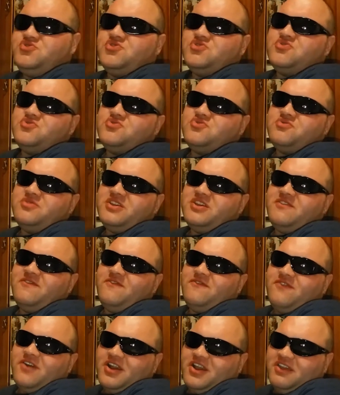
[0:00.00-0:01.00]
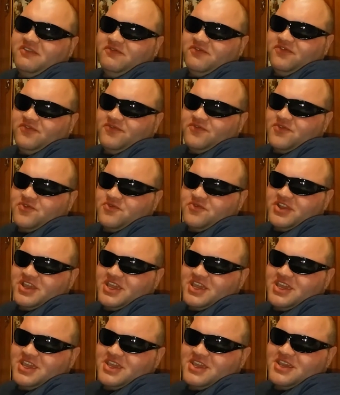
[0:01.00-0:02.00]
Tutti fucking
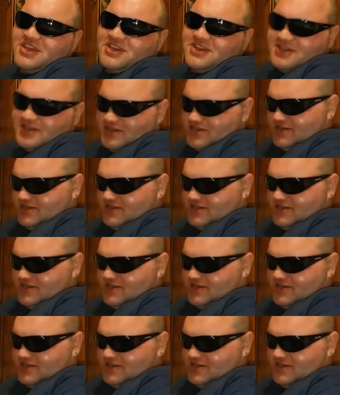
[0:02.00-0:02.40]
frutti.